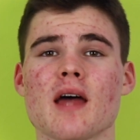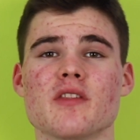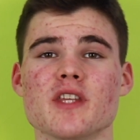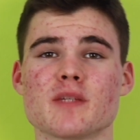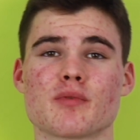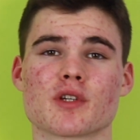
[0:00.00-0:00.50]

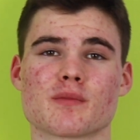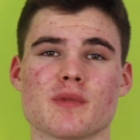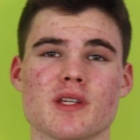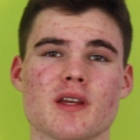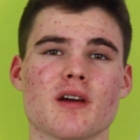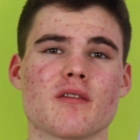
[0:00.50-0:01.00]
This brings
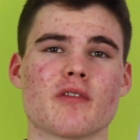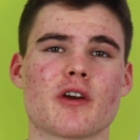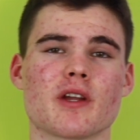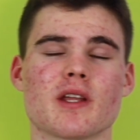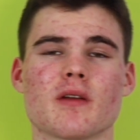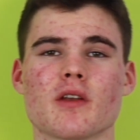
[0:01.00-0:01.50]
me
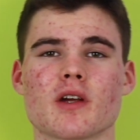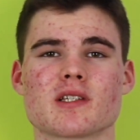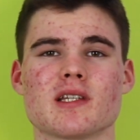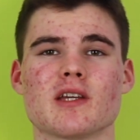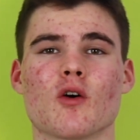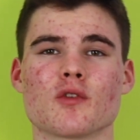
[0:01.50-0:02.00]
very
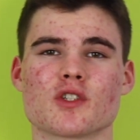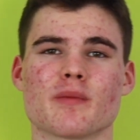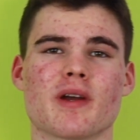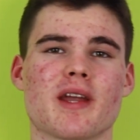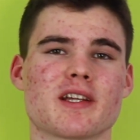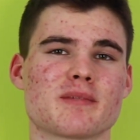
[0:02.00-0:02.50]
nicely on to
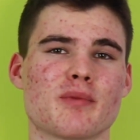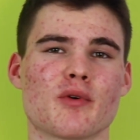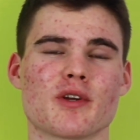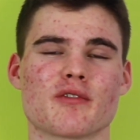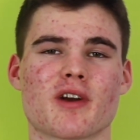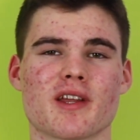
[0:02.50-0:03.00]
my next
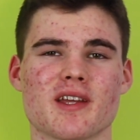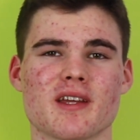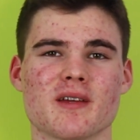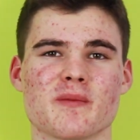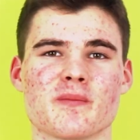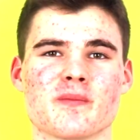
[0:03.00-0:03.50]
point right here.